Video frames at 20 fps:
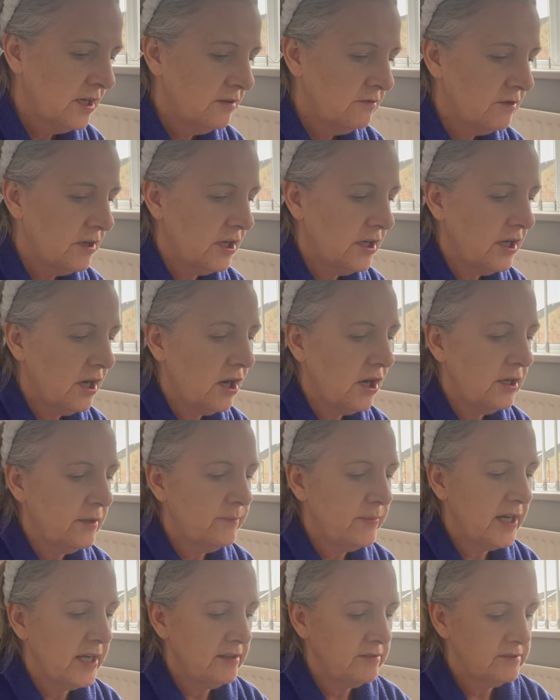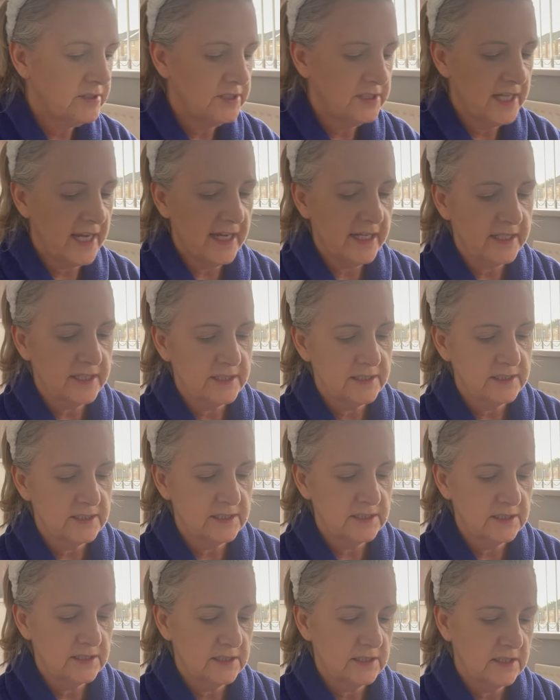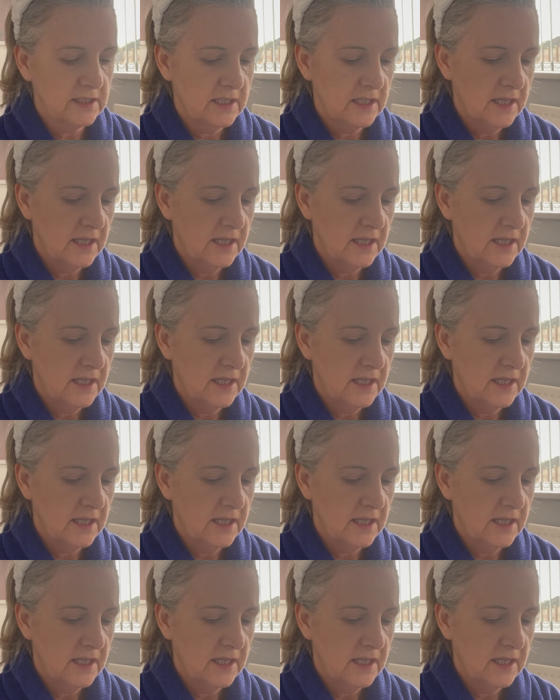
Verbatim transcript: right eyebrows next